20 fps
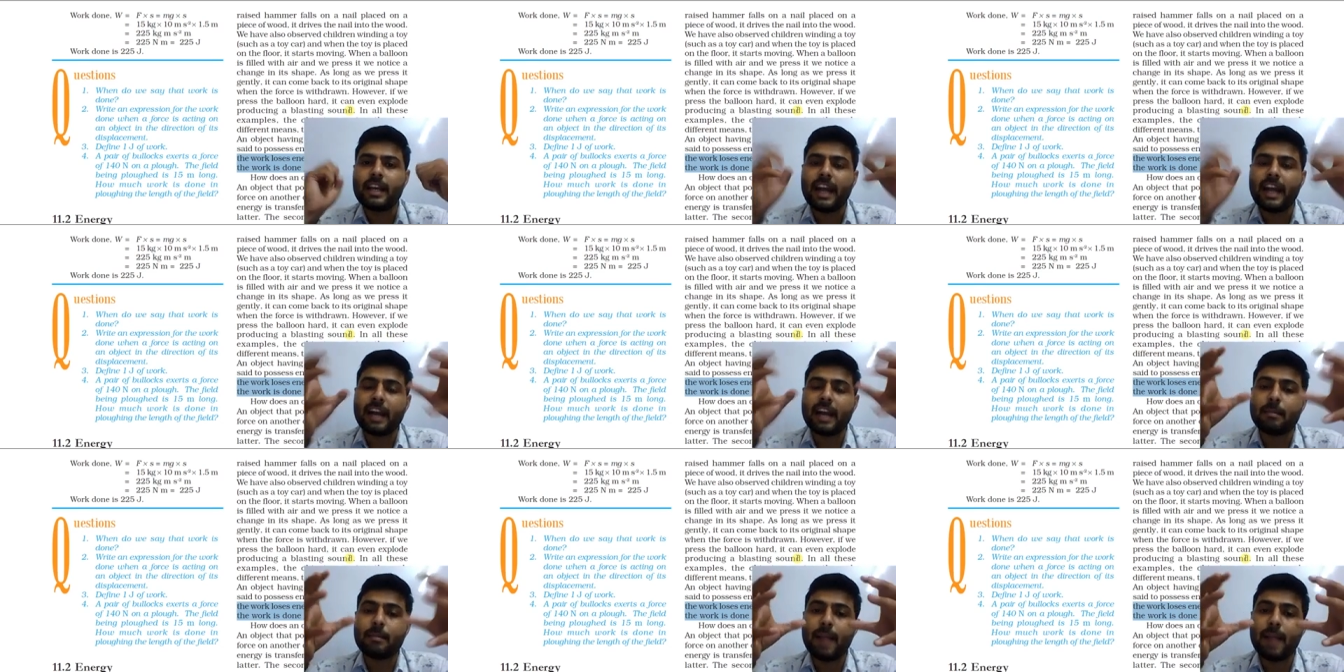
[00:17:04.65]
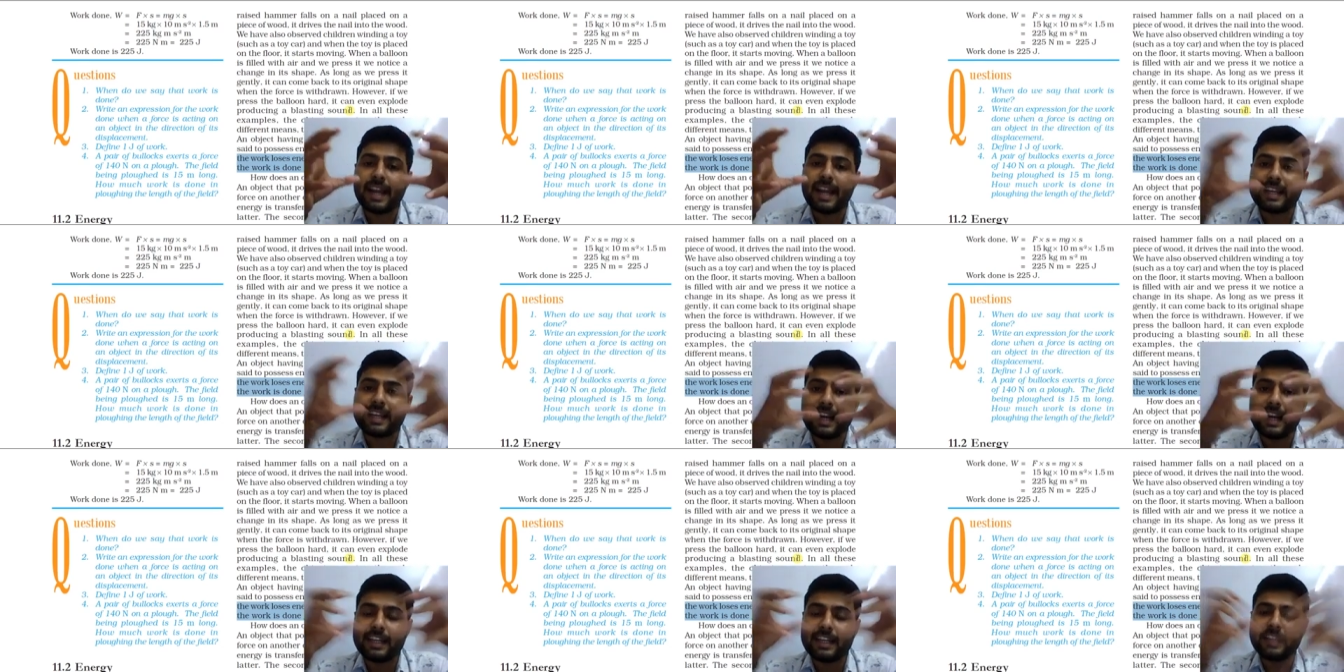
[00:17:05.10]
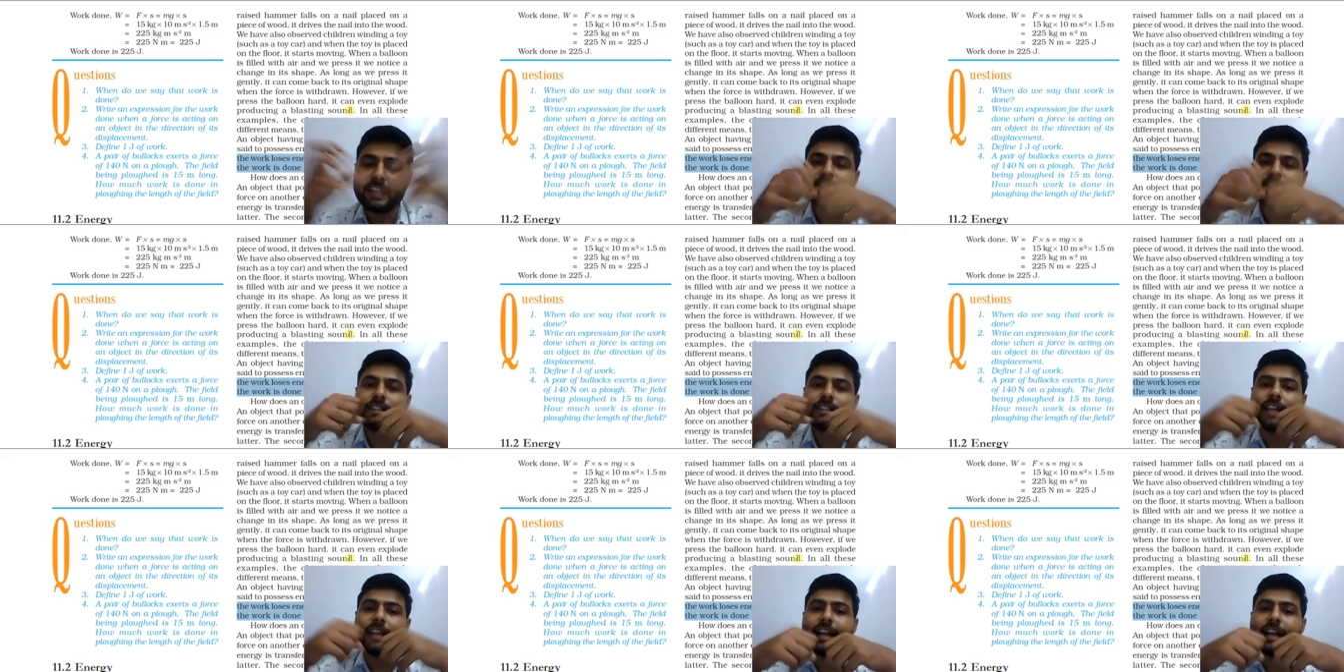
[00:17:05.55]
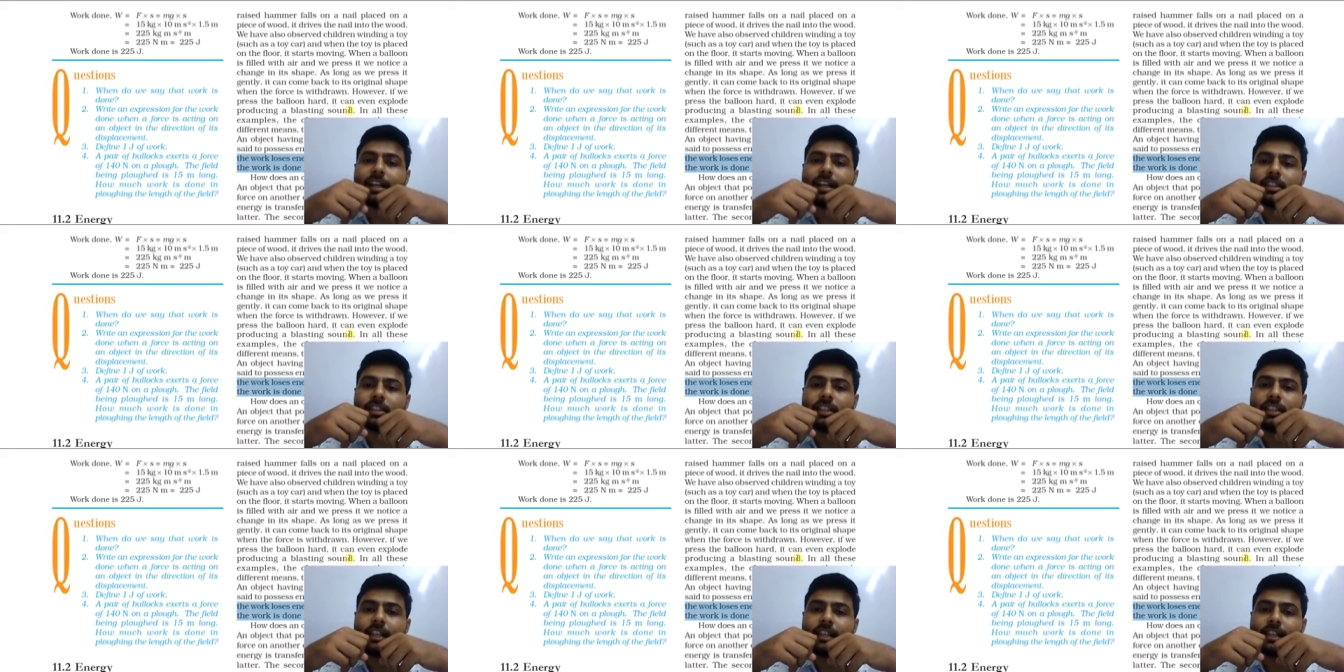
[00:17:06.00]
and by getting this
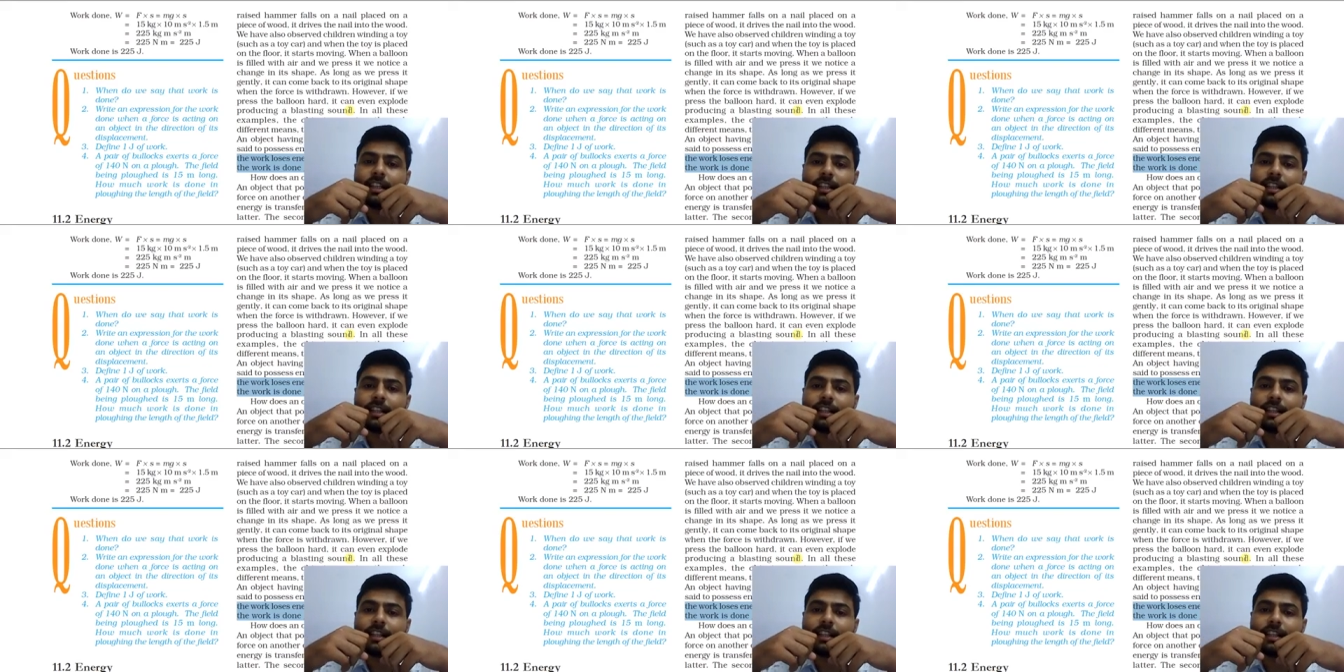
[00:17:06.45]
energy,